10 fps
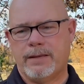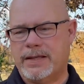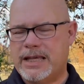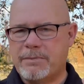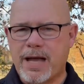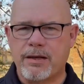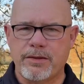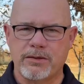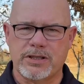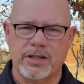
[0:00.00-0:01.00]
Keep out
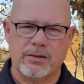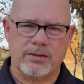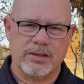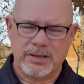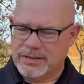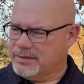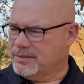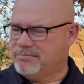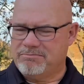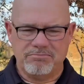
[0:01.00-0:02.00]
those little
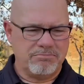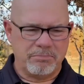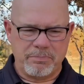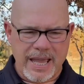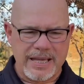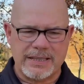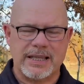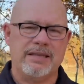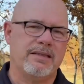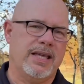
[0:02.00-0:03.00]

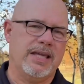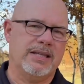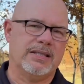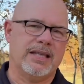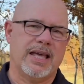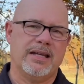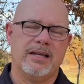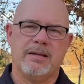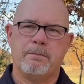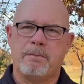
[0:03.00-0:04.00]
pesky things that
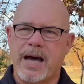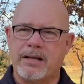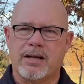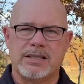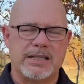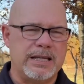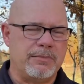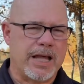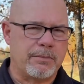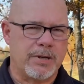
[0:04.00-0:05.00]
might not seem
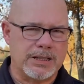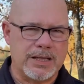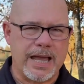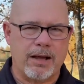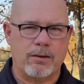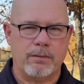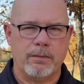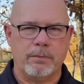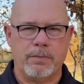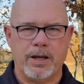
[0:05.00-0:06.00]
like much now,
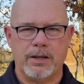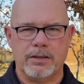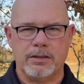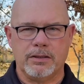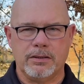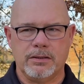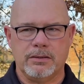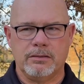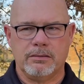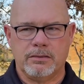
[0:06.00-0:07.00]
but
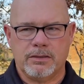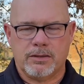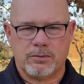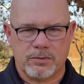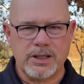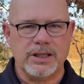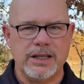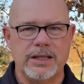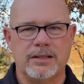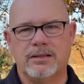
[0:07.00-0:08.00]
could
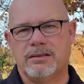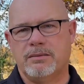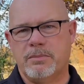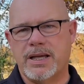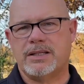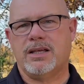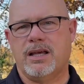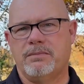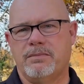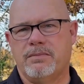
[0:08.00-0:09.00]
really mess
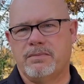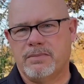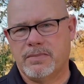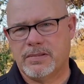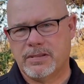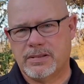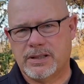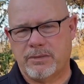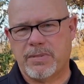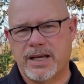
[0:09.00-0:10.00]
up
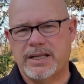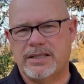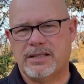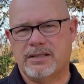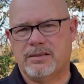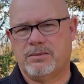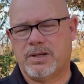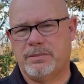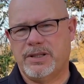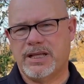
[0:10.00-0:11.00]
somebody's
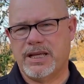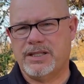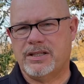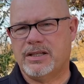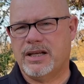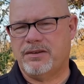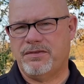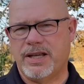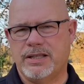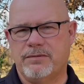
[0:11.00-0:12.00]
reputation and
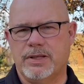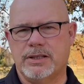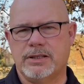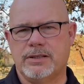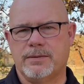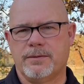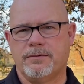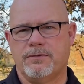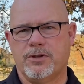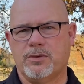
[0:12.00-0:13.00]
effectiveness
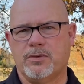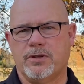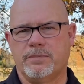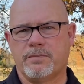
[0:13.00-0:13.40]
for the Lord.